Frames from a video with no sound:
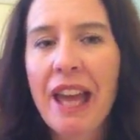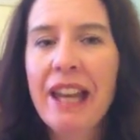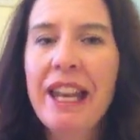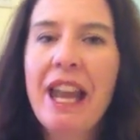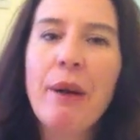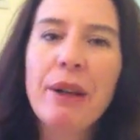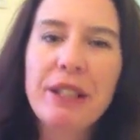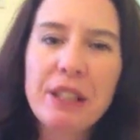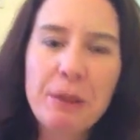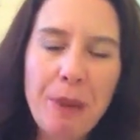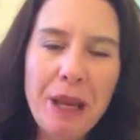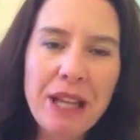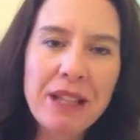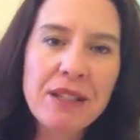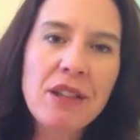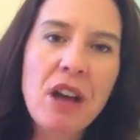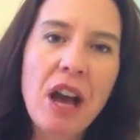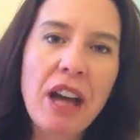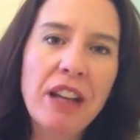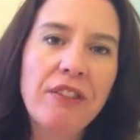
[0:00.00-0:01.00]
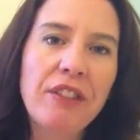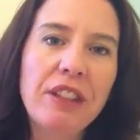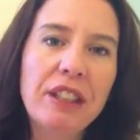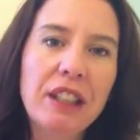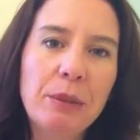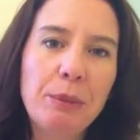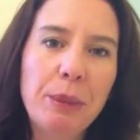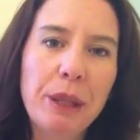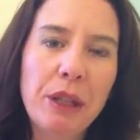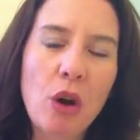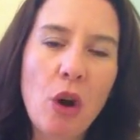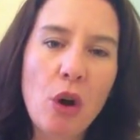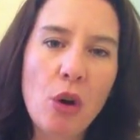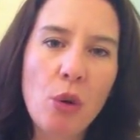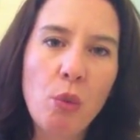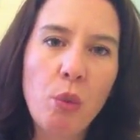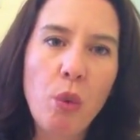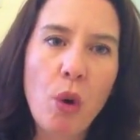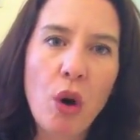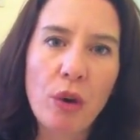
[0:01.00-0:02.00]
Now it depends kind of a little bit
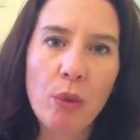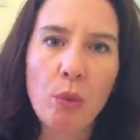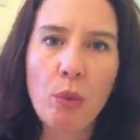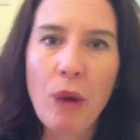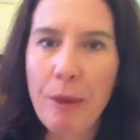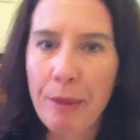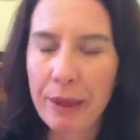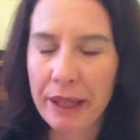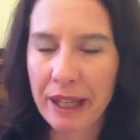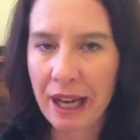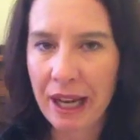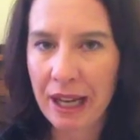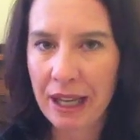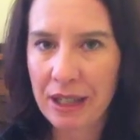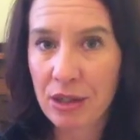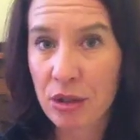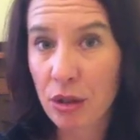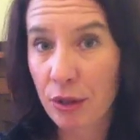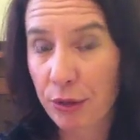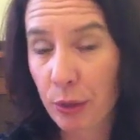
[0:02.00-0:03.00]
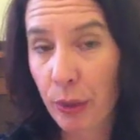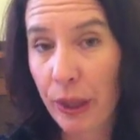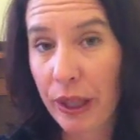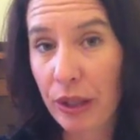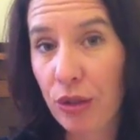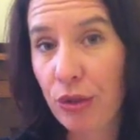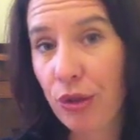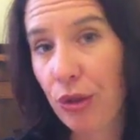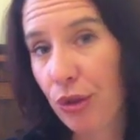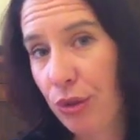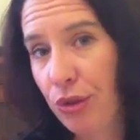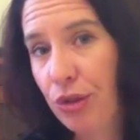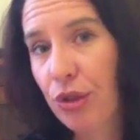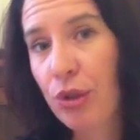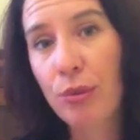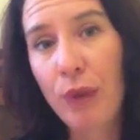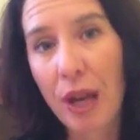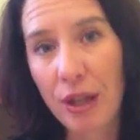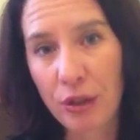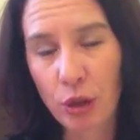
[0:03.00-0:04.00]
on what webinar software you use
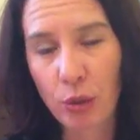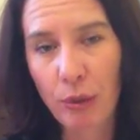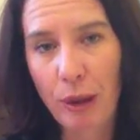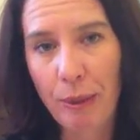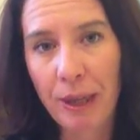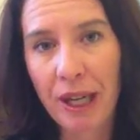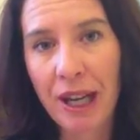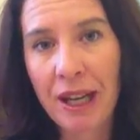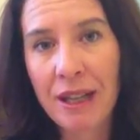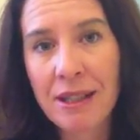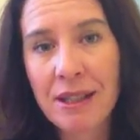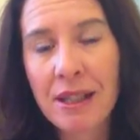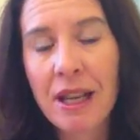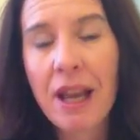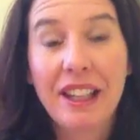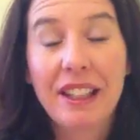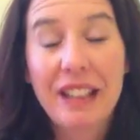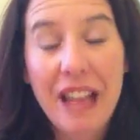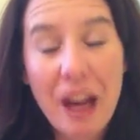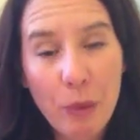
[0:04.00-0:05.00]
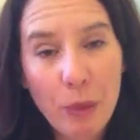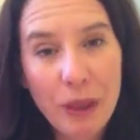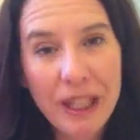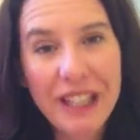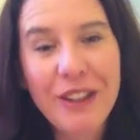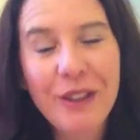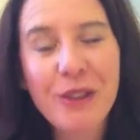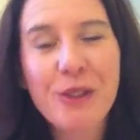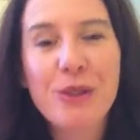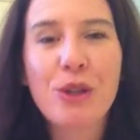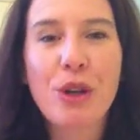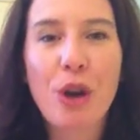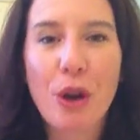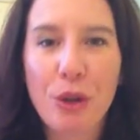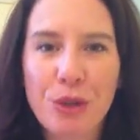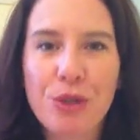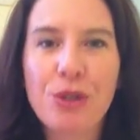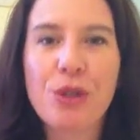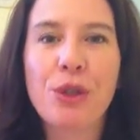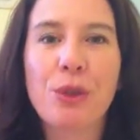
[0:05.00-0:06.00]
to run your webinars. Now we use
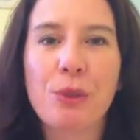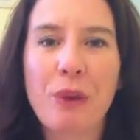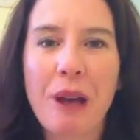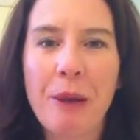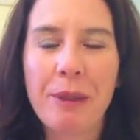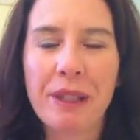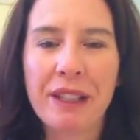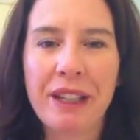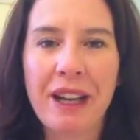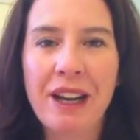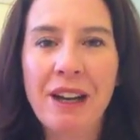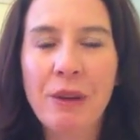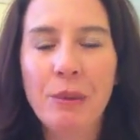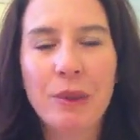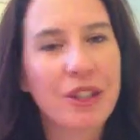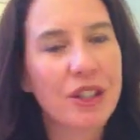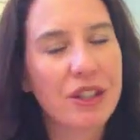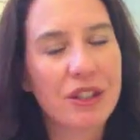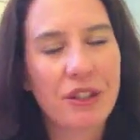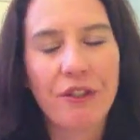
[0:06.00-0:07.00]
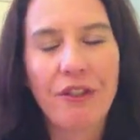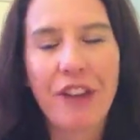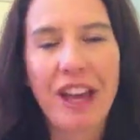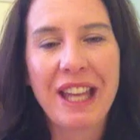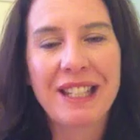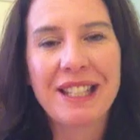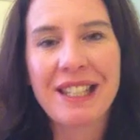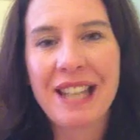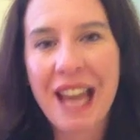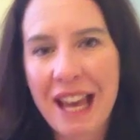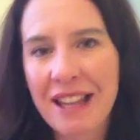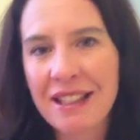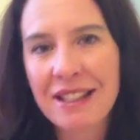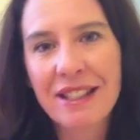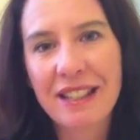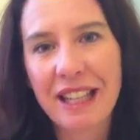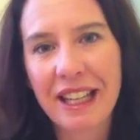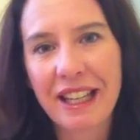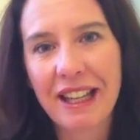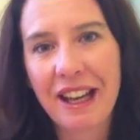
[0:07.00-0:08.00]
GoToWebinar, which is a
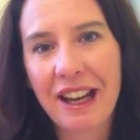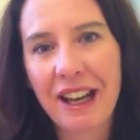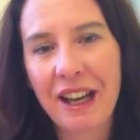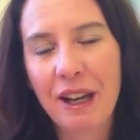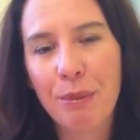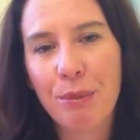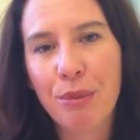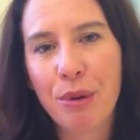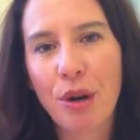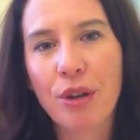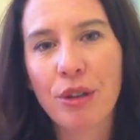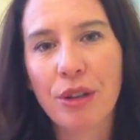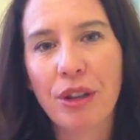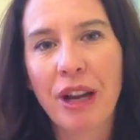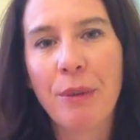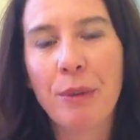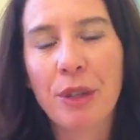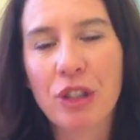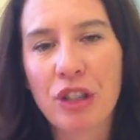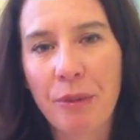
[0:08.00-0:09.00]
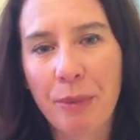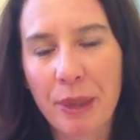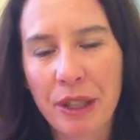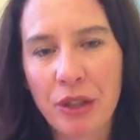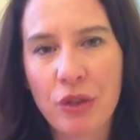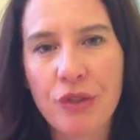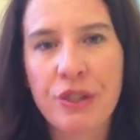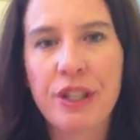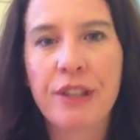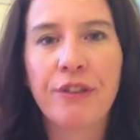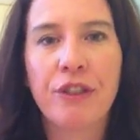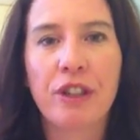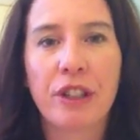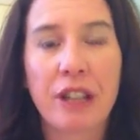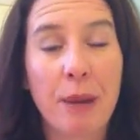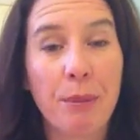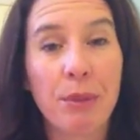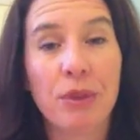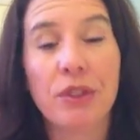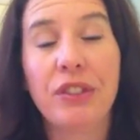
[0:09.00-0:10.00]
fantastic uh, program which I've been using for a
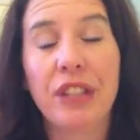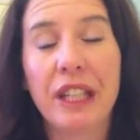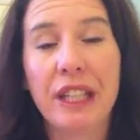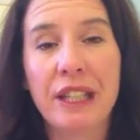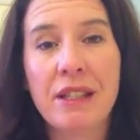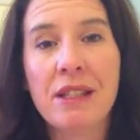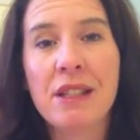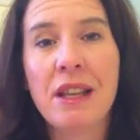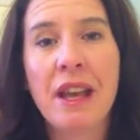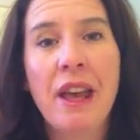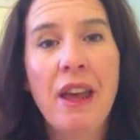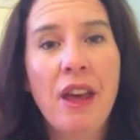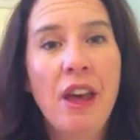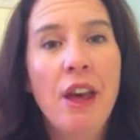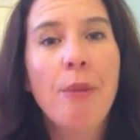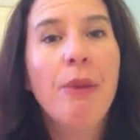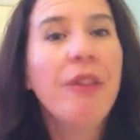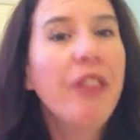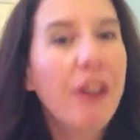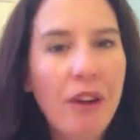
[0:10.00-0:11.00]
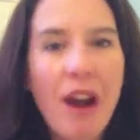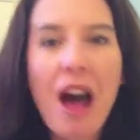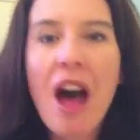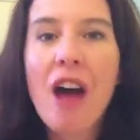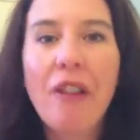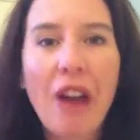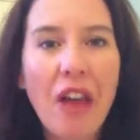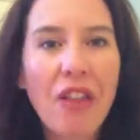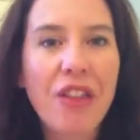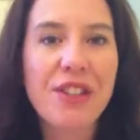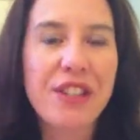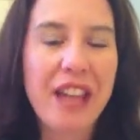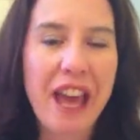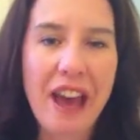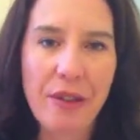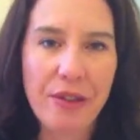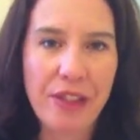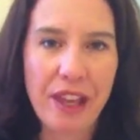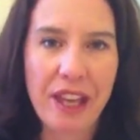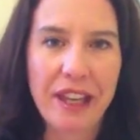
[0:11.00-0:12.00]
number of years. But there are others
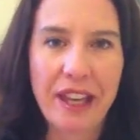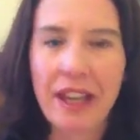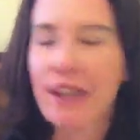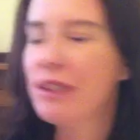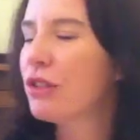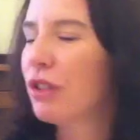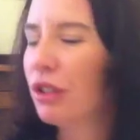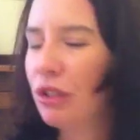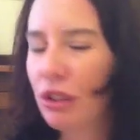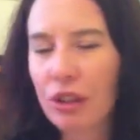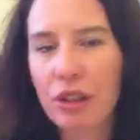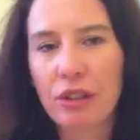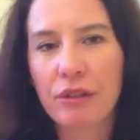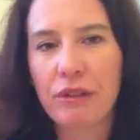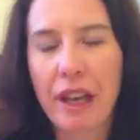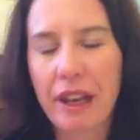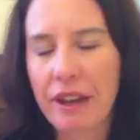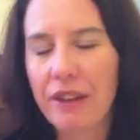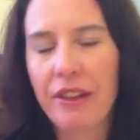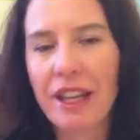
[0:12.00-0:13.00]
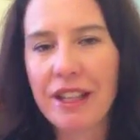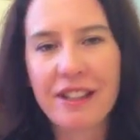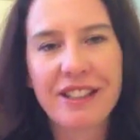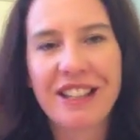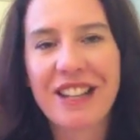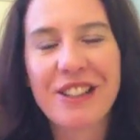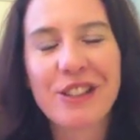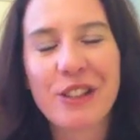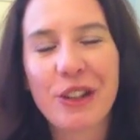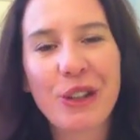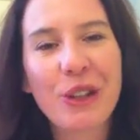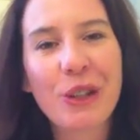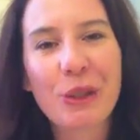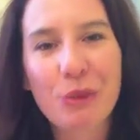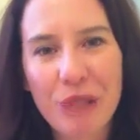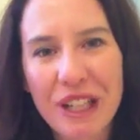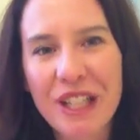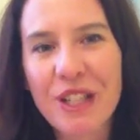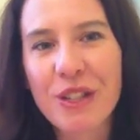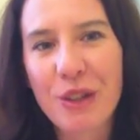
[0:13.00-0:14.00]
out there yet, so you can, these days, so you
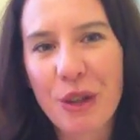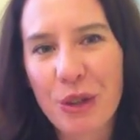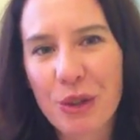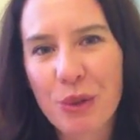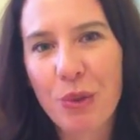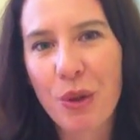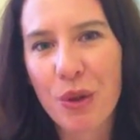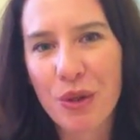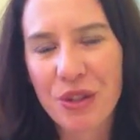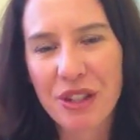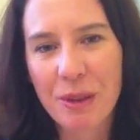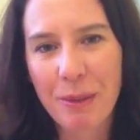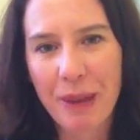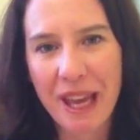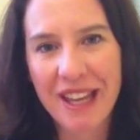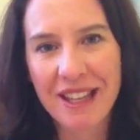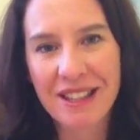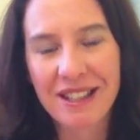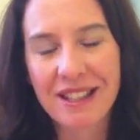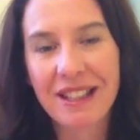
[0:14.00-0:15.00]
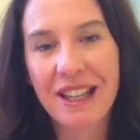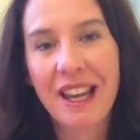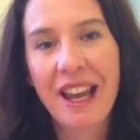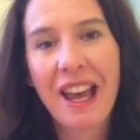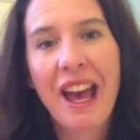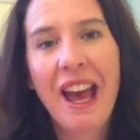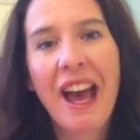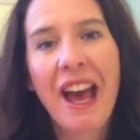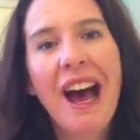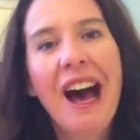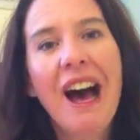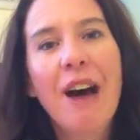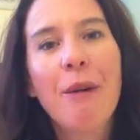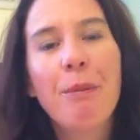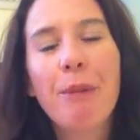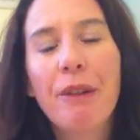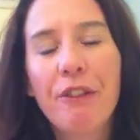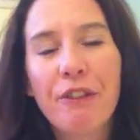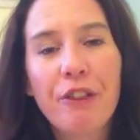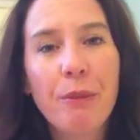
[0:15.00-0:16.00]
can research what's the best.
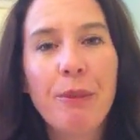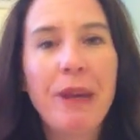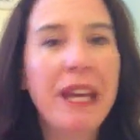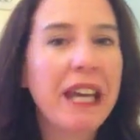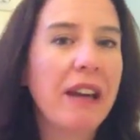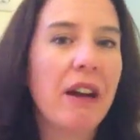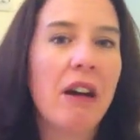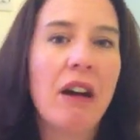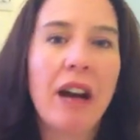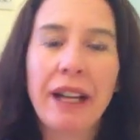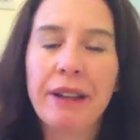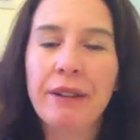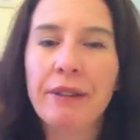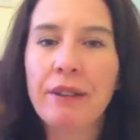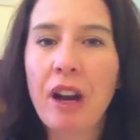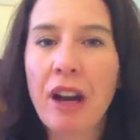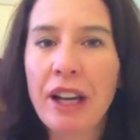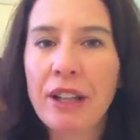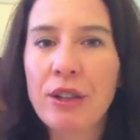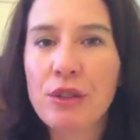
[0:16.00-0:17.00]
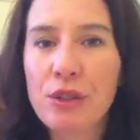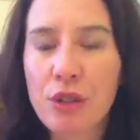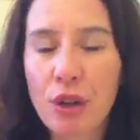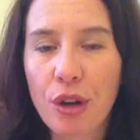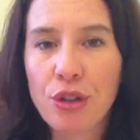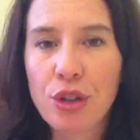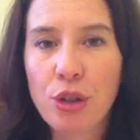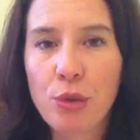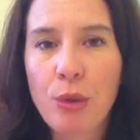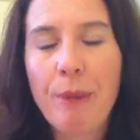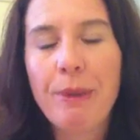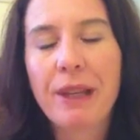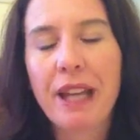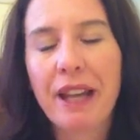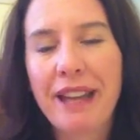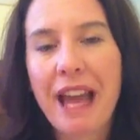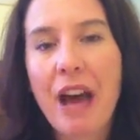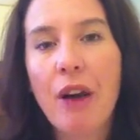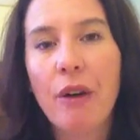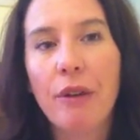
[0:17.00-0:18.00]
Um, but for me, I, I use
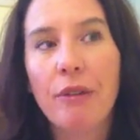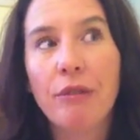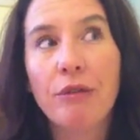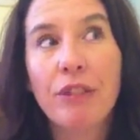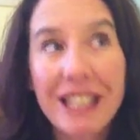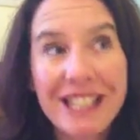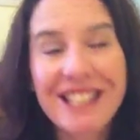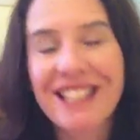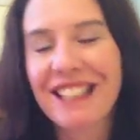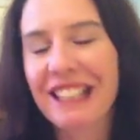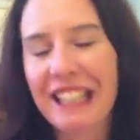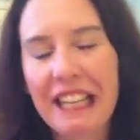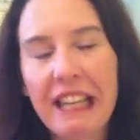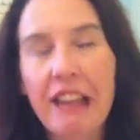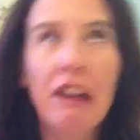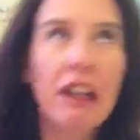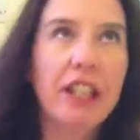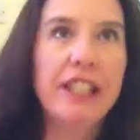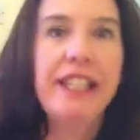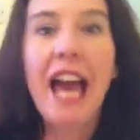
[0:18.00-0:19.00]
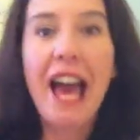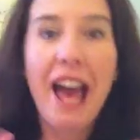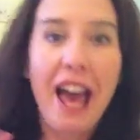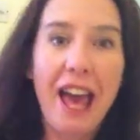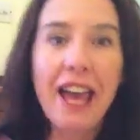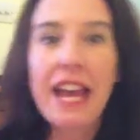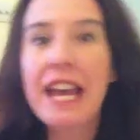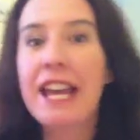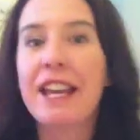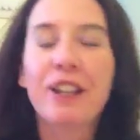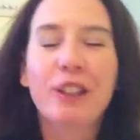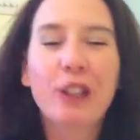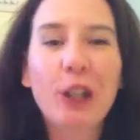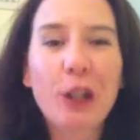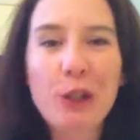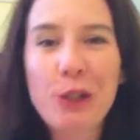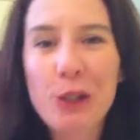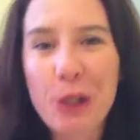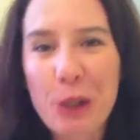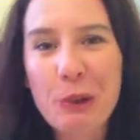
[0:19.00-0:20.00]
GoToWebinar. Now, recently, yay,
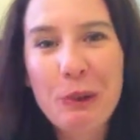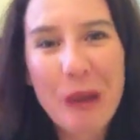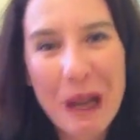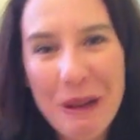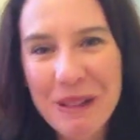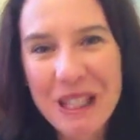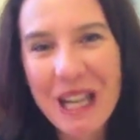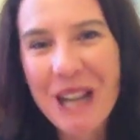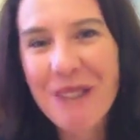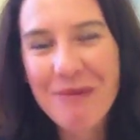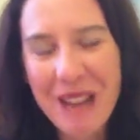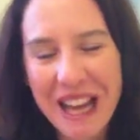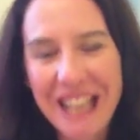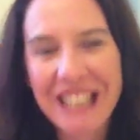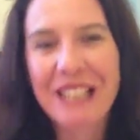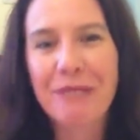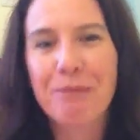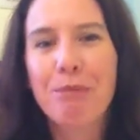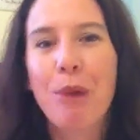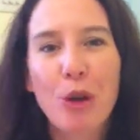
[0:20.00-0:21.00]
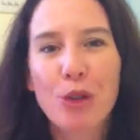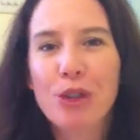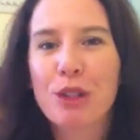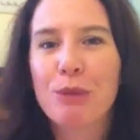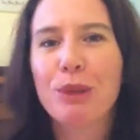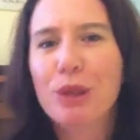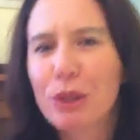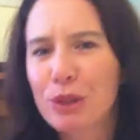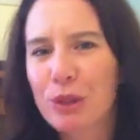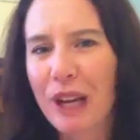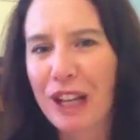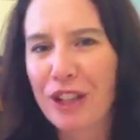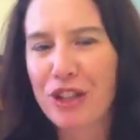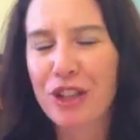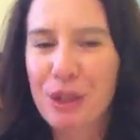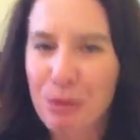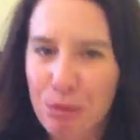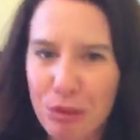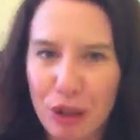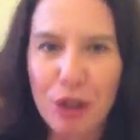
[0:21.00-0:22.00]
GoToWebinar made it possible to
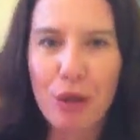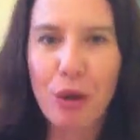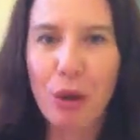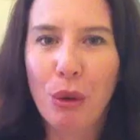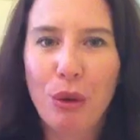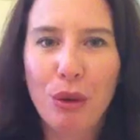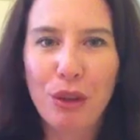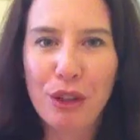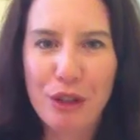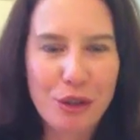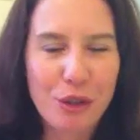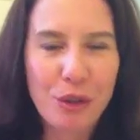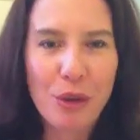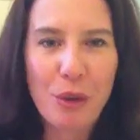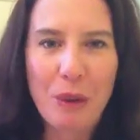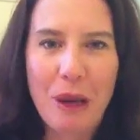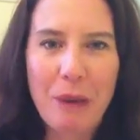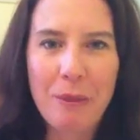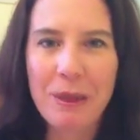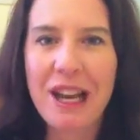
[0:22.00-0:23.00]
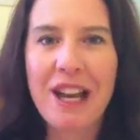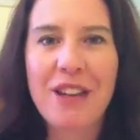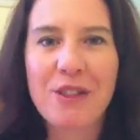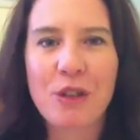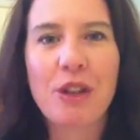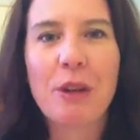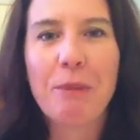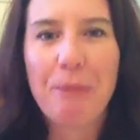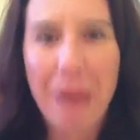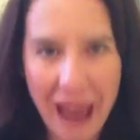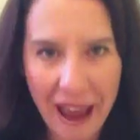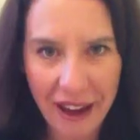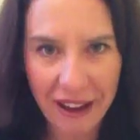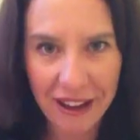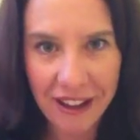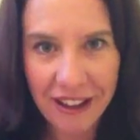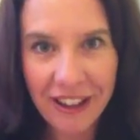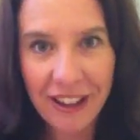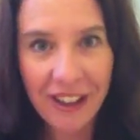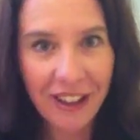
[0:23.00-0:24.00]
actually record your webinars on a Mac